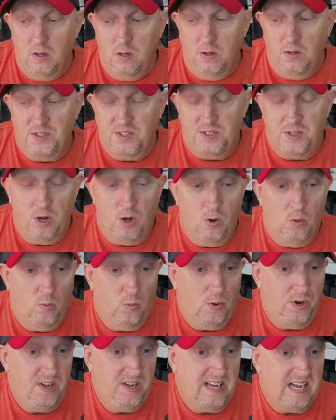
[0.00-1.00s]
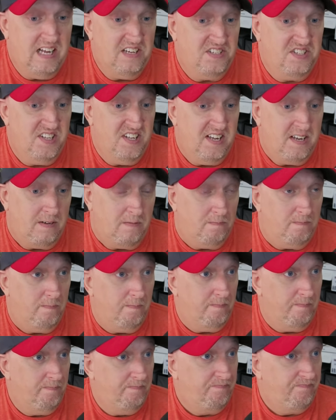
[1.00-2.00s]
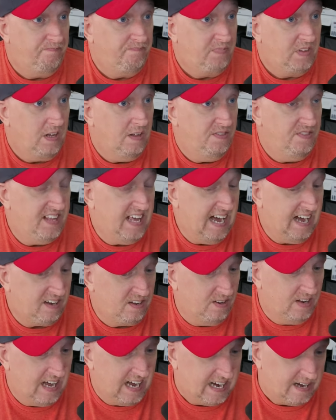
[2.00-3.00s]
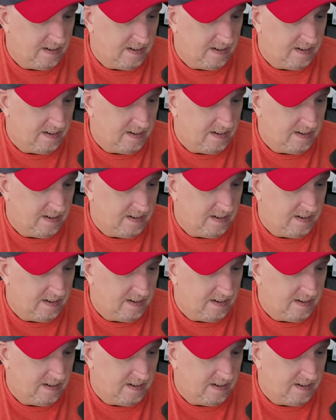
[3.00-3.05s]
So, what do you guys think? The Acolyte,